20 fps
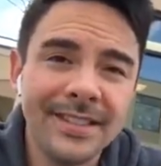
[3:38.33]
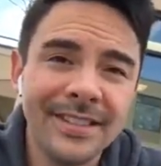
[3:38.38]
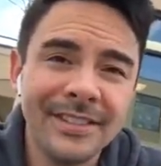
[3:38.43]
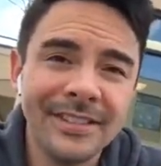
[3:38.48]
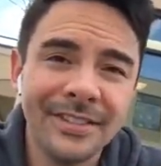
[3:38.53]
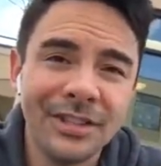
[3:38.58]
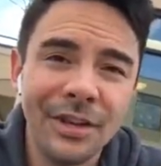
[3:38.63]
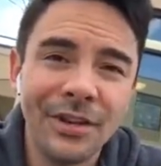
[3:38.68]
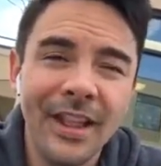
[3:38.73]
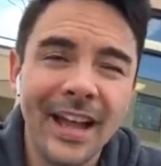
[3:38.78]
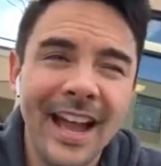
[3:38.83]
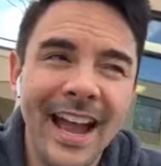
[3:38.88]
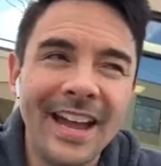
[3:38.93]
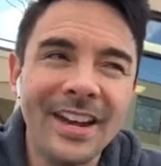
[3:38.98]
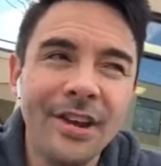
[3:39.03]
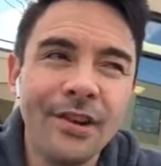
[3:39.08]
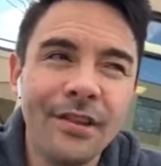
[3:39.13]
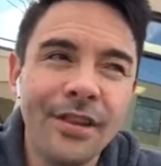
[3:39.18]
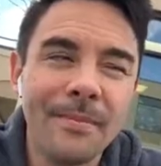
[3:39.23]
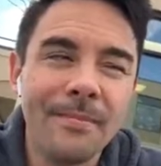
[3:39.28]
So like I
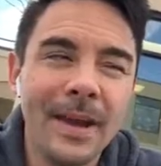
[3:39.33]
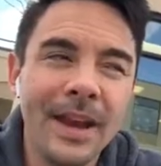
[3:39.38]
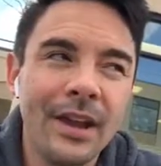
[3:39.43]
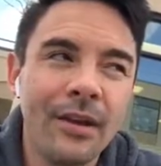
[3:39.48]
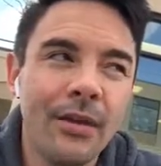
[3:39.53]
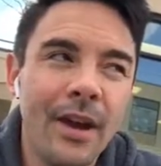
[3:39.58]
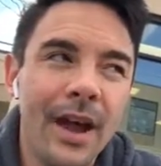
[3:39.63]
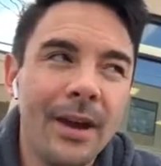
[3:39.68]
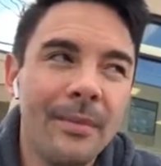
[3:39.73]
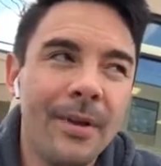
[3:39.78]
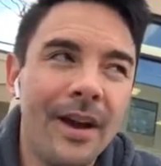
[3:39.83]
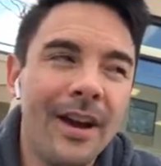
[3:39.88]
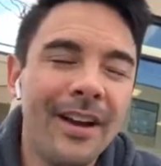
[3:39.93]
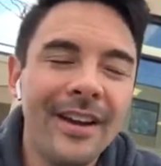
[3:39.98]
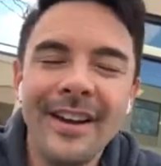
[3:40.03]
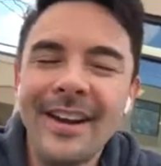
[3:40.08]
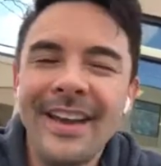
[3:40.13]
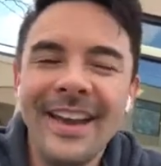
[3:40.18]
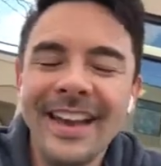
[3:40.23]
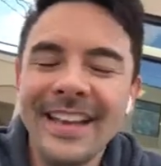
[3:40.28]
know that my grandma
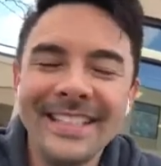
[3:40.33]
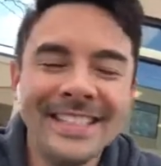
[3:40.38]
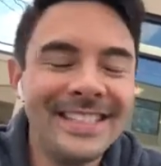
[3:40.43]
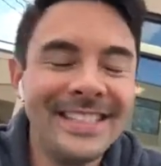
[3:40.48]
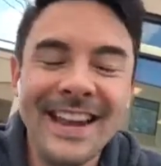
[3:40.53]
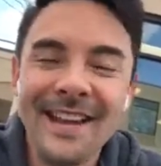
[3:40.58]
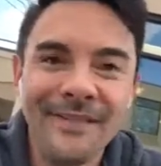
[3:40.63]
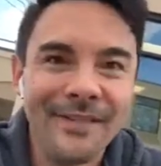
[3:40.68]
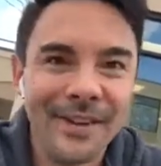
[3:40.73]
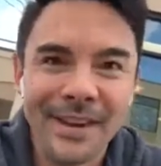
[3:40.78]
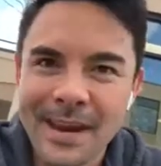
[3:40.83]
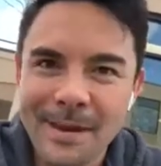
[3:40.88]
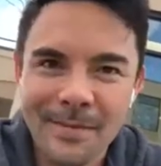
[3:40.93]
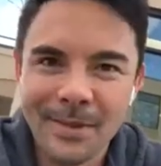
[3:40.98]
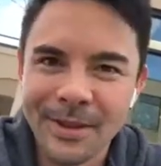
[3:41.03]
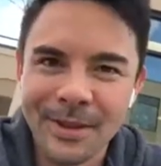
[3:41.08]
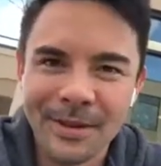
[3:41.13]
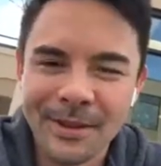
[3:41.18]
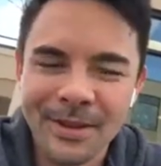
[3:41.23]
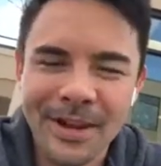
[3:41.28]
is never going to
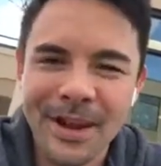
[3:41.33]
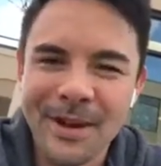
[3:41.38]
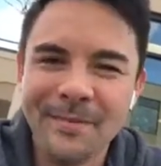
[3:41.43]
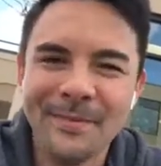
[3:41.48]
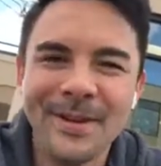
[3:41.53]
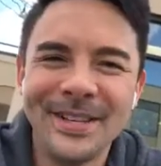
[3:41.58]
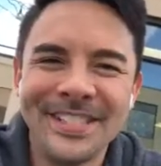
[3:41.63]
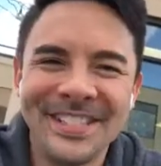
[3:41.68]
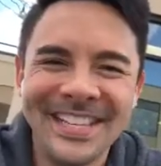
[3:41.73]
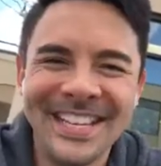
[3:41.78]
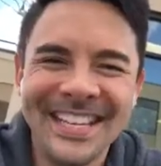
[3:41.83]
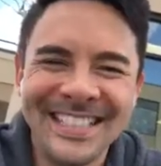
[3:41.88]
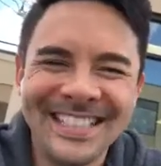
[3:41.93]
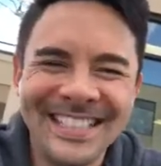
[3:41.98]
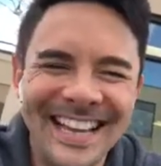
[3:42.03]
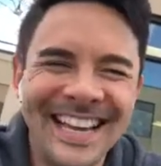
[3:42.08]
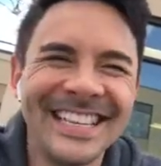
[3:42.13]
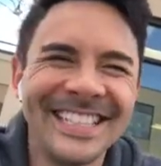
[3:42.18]
build a Doterra business.